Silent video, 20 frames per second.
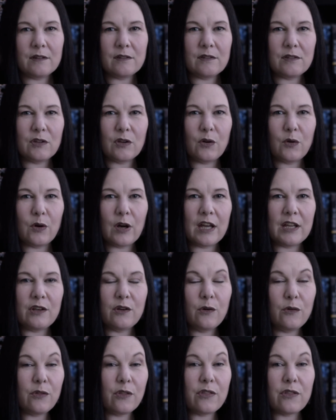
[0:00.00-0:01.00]
So I
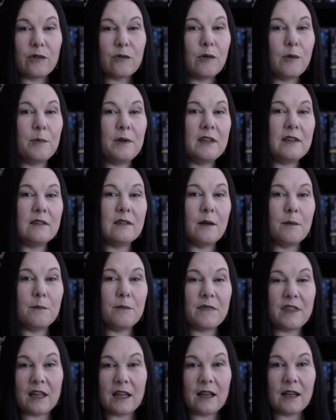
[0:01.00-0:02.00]
know that there will be
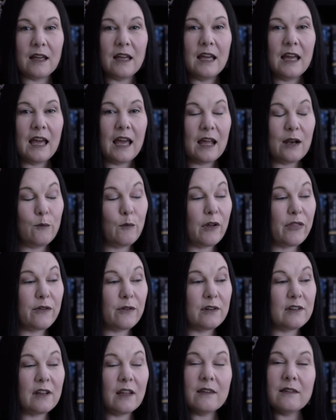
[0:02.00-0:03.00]
something. And
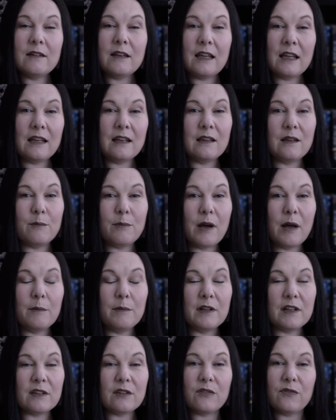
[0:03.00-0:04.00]
whether it doesn't hit the
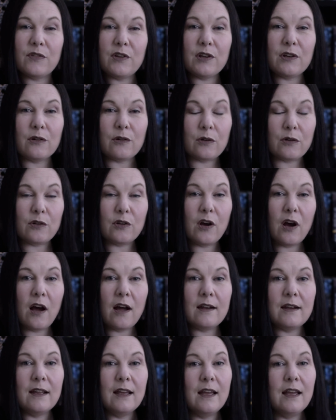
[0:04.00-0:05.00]
public sphere or
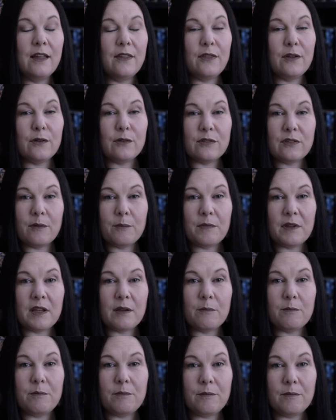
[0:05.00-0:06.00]
not, there's
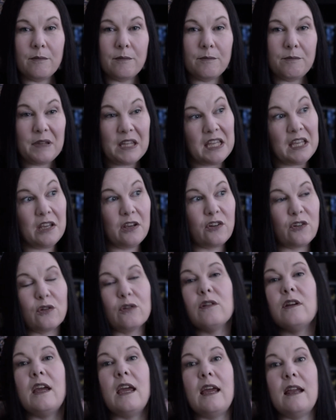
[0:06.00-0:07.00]
something being
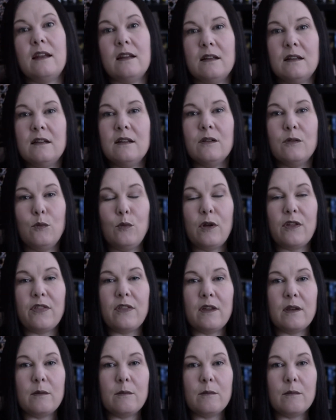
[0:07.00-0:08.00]
created
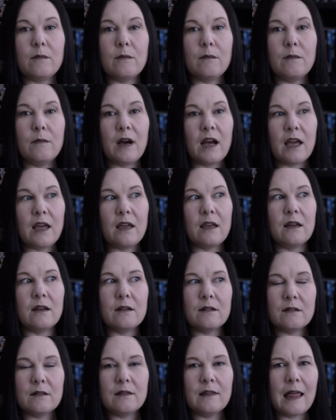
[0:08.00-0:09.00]
within my
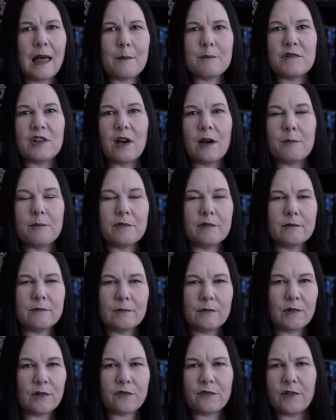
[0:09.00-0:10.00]
laptop
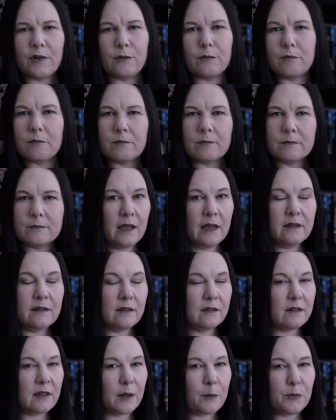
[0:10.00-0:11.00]
or phone. It's
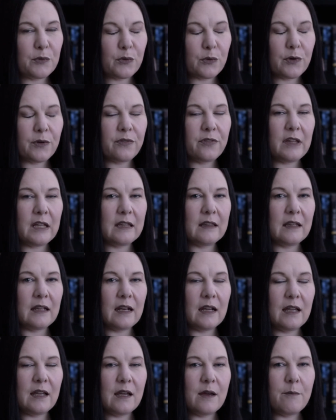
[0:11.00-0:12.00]
the same sort of thing that
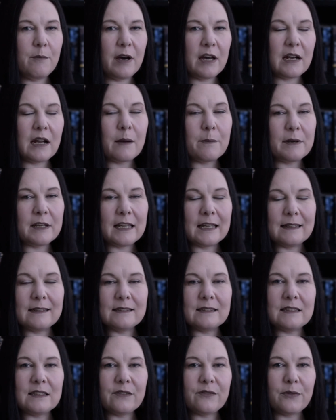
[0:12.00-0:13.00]
I butt up
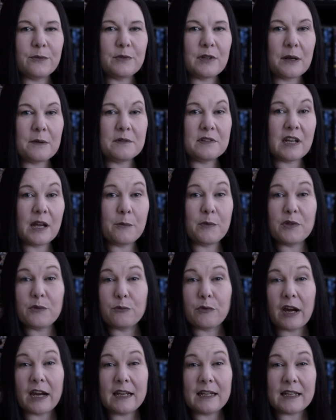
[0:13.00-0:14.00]
against from time to time with
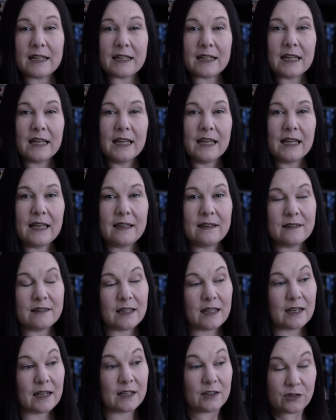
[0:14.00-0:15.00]
writing, is
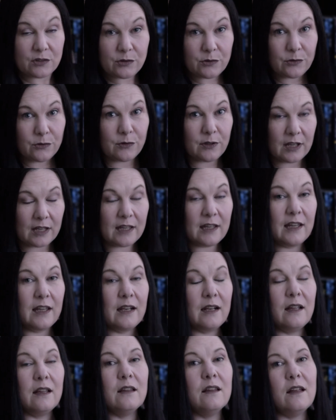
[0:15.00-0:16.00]
that I do
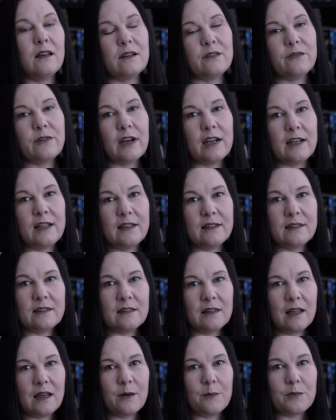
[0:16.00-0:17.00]
hit a lot of writing
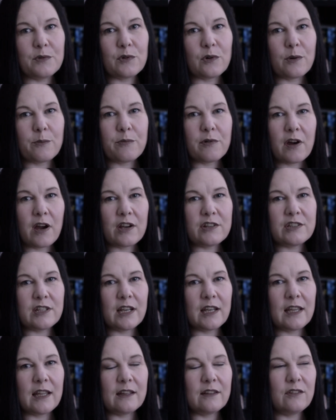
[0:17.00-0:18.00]
slumps, or a
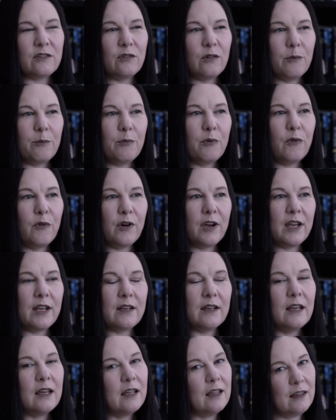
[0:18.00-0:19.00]
project gets to a
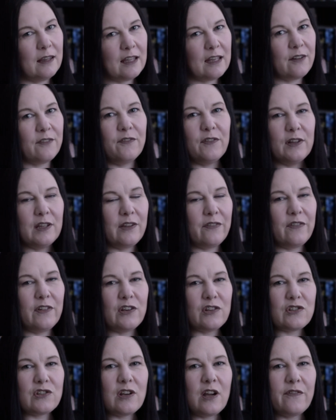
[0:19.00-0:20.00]
point, like a fully
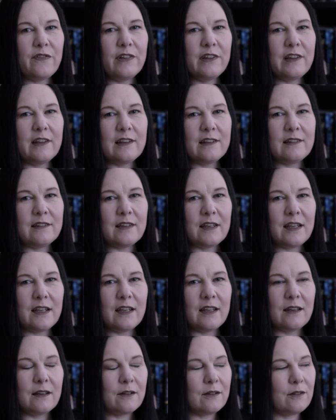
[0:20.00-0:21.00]
finished novel that is
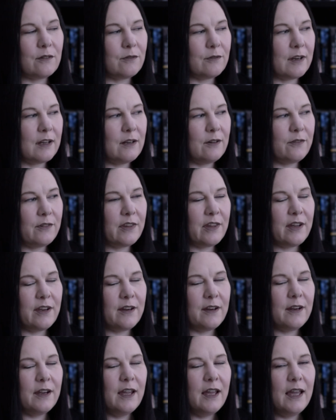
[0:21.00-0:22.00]
sitting right over
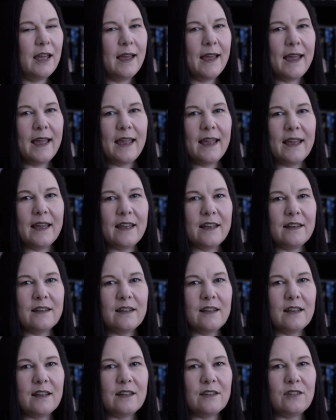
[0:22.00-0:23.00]
there,
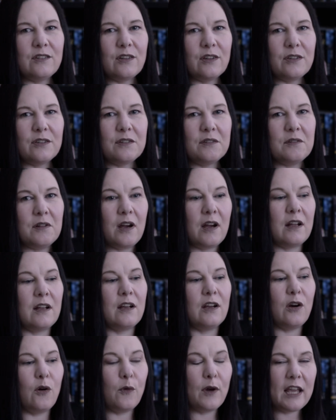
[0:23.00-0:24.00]
and it's just
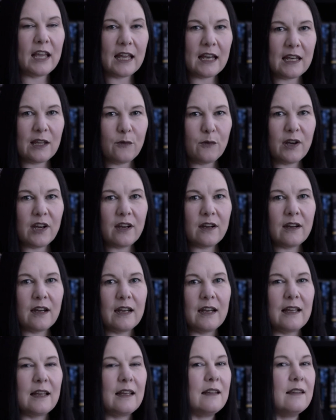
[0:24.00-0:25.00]
not going anywhere,
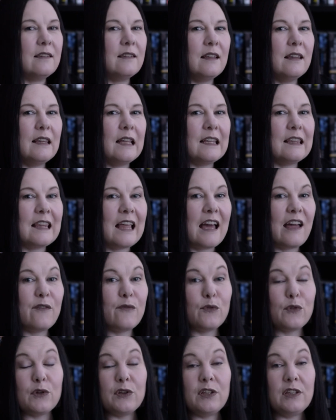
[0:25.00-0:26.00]
and it can sit like
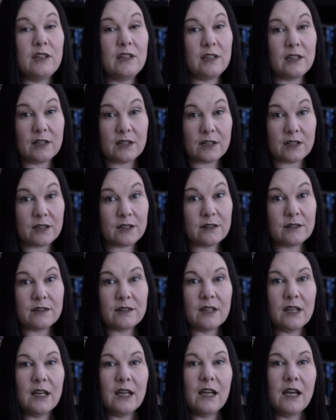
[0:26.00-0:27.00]
that for years.